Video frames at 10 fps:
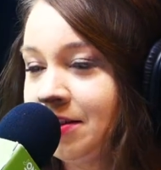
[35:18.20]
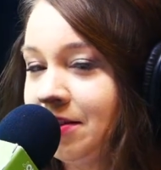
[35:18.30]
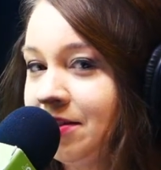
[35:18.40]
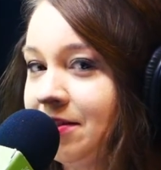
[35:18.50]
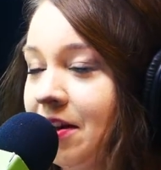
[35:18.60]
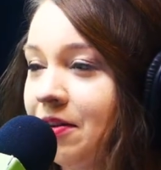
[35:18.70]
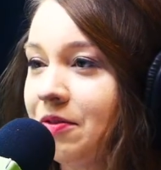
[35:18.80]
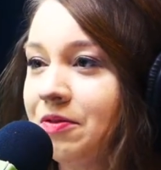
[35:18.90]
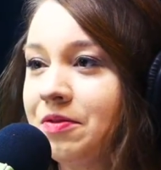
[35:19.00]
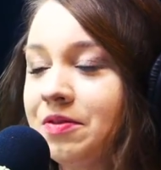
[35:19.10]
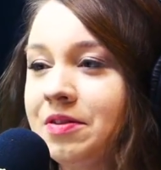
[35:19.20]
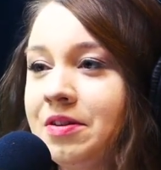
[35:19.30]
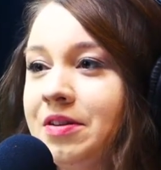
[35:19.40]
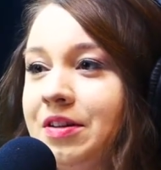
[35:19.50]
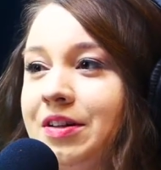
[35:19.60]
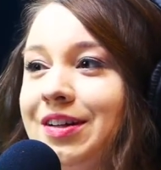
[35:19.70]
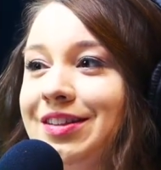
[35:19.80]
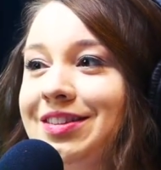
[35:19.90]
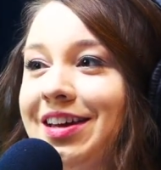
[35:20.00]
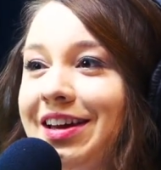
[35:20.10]
So it's
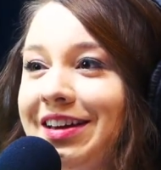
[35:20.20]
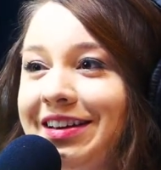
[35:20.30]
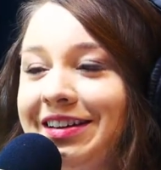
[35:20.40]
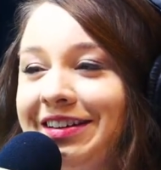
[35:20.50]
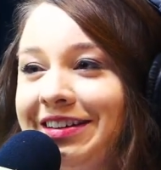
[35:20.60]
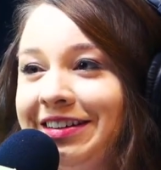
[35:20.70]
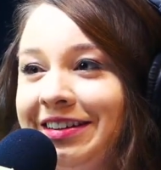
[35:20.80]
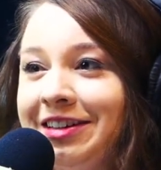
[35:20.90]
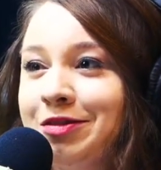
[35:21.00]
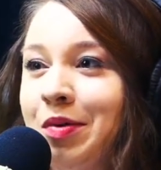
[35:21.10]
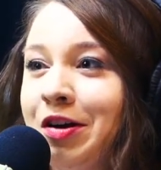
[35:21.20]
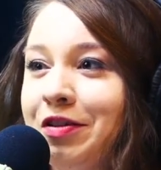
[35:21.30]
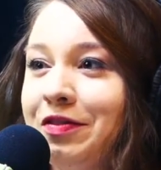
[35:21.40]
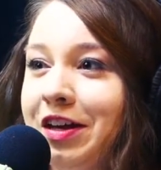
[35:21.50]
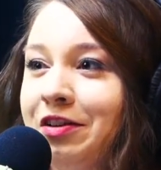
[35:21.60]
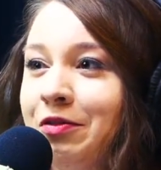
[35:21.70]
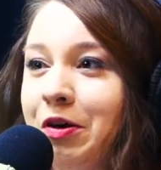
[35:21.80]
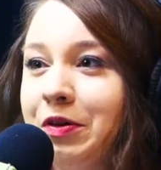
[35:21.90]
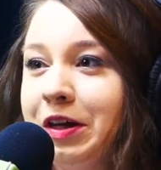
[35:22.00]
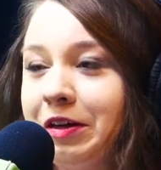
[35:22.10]
like it's part of like
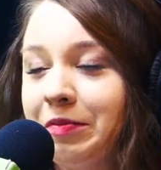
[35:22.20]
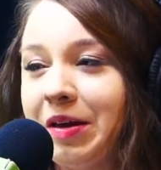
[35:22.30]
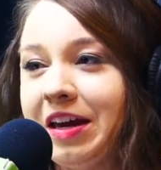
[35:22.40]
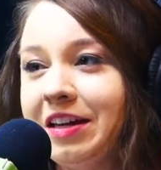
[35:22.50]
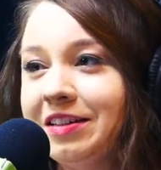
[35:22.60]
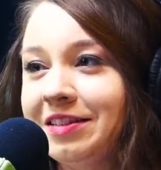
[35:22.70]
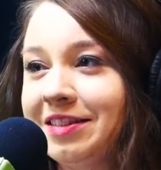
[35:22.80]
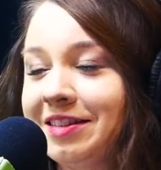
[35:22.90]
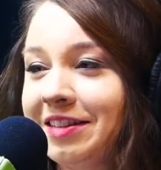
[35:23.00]
growing pains and